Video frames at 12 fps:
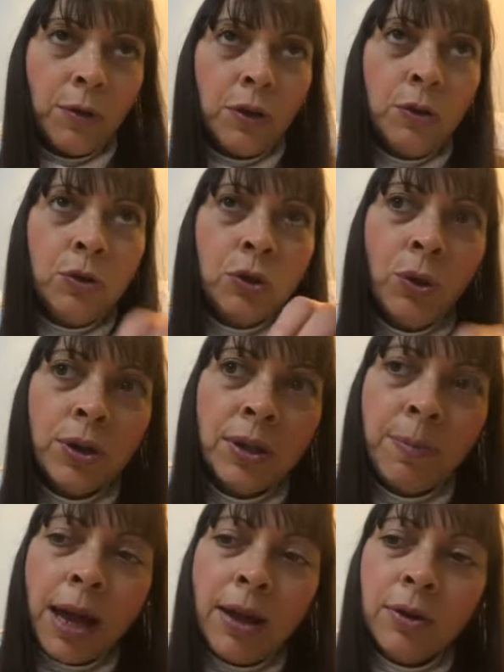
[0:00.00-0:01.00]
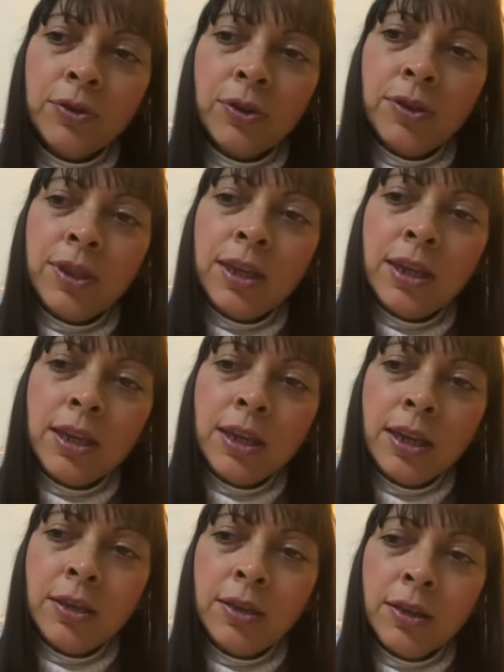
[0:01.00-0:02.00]
you talked about
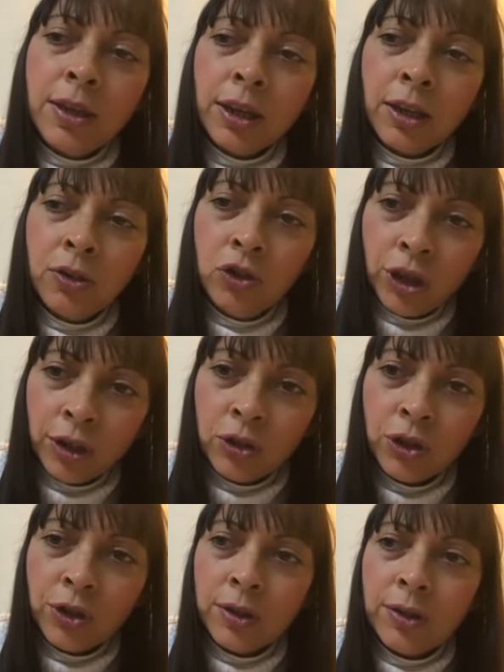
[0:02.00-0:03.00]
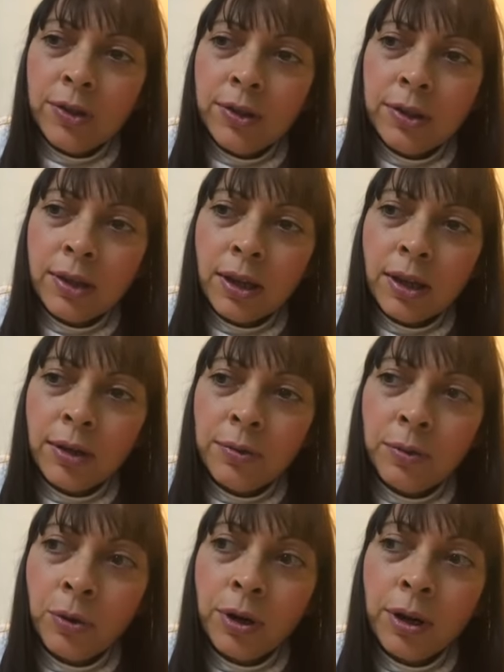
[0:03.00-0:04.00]
the the conjunctions,
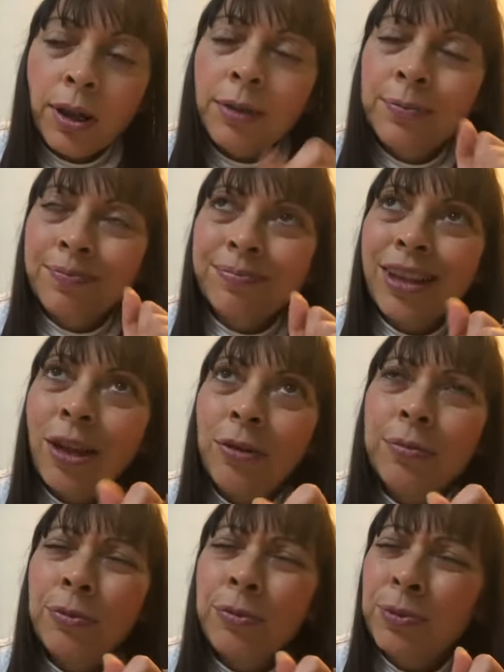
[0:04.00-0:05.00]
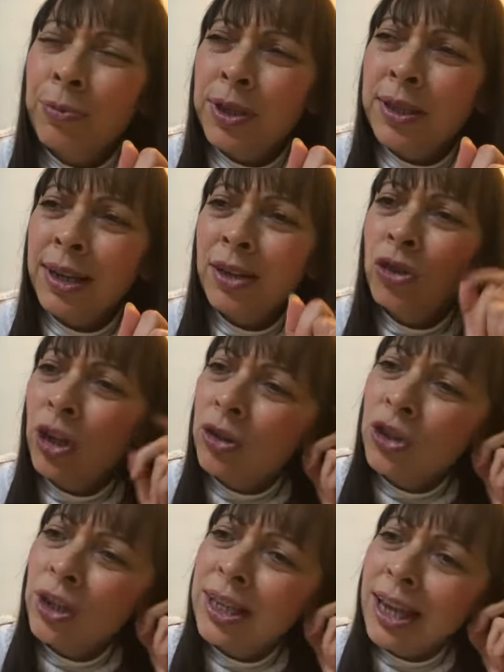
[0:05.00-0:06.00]
was it a
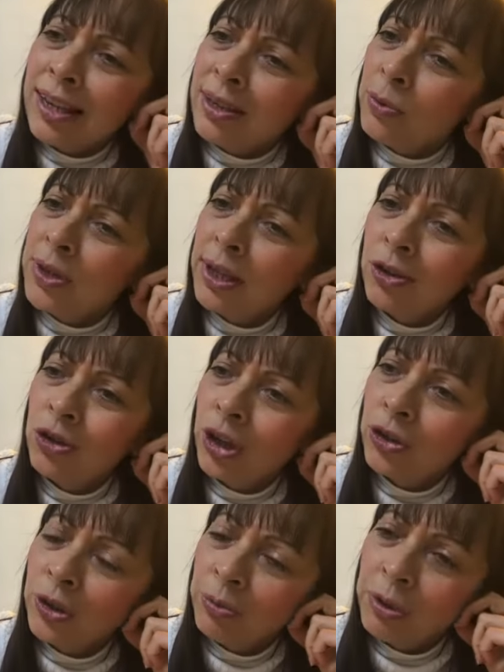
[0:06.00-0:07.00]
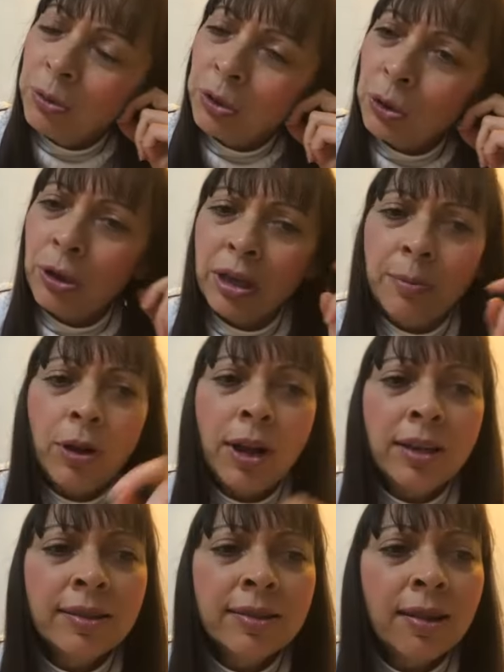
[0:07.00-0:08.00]
conjunction? Yes, it was a conjunction when you were talking about
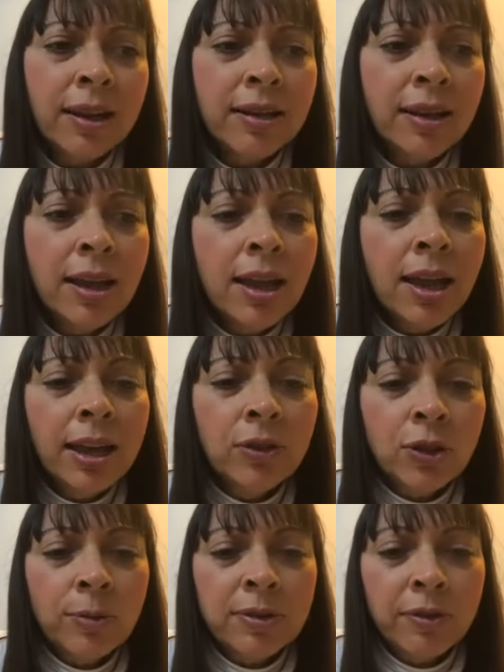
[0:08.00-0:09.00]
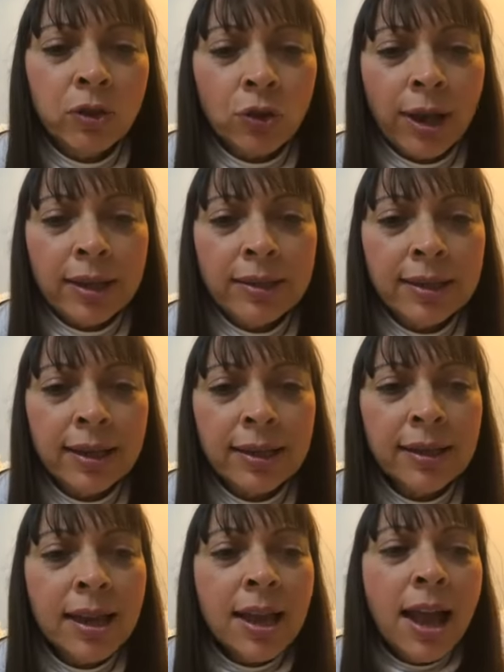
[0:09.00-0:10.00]
Einstein in terms of a
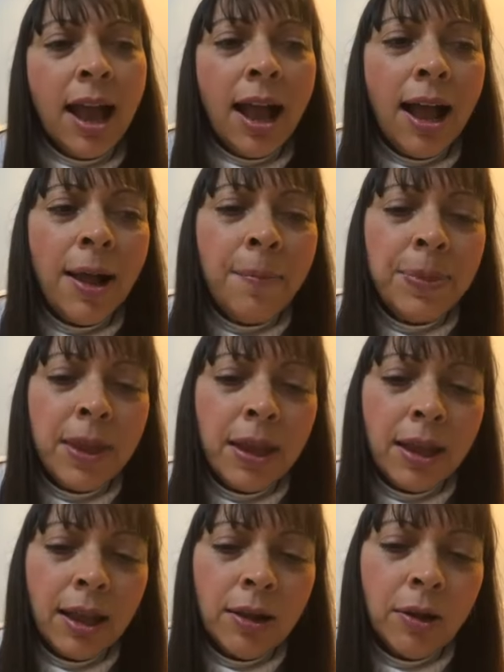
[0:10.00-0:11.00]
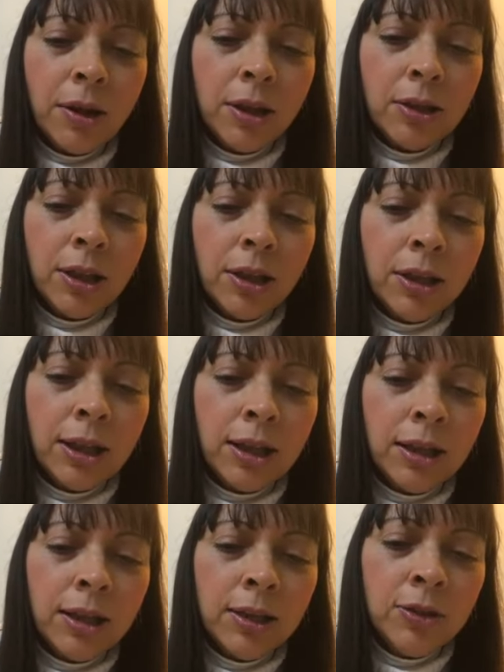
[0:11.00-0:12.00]
transit.
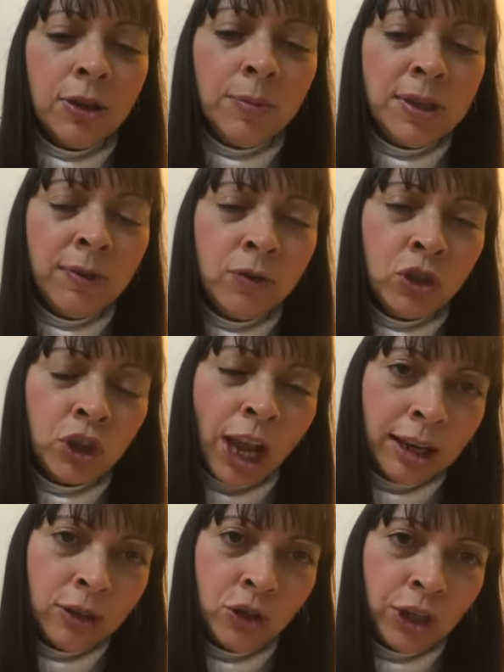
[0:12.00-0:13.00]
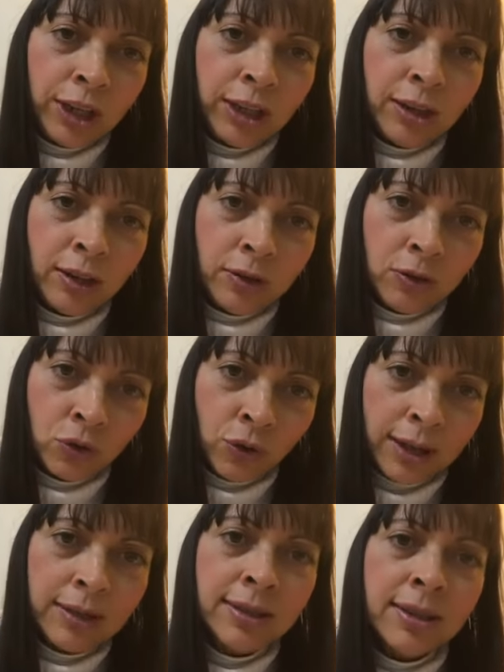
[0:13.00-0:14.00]
In terms of challenging
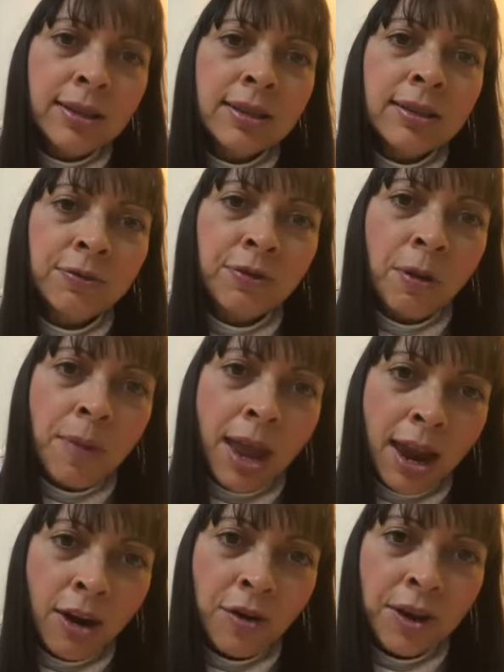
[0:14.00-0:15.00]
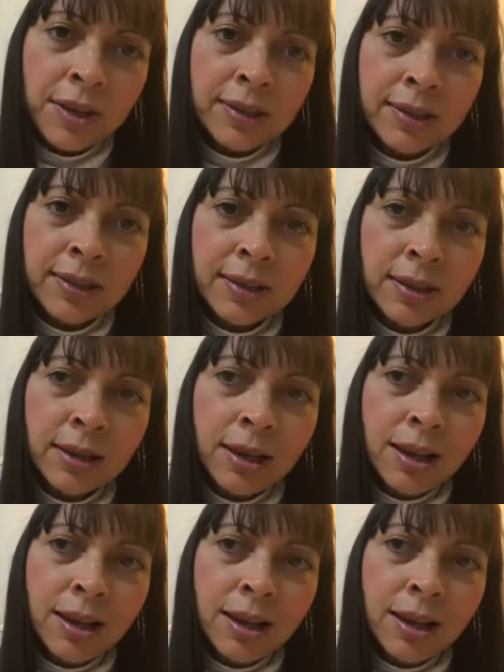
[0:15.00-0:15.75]
transits from Eris,